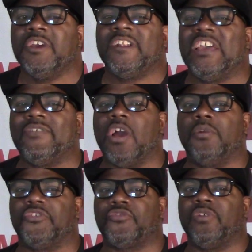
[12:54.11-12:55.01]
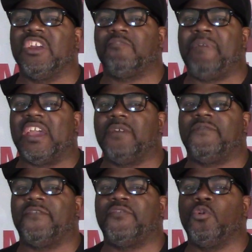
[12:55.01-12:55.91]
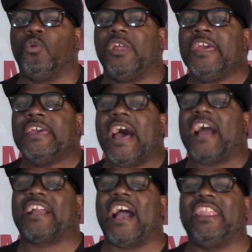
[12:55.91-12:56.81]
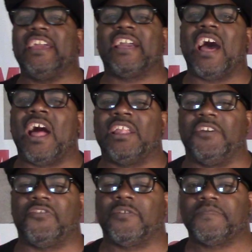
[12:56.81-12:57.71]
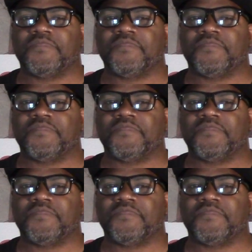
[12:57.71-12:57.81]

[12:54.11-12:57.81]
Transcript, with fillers: living on the streets, begging for food. I got in college.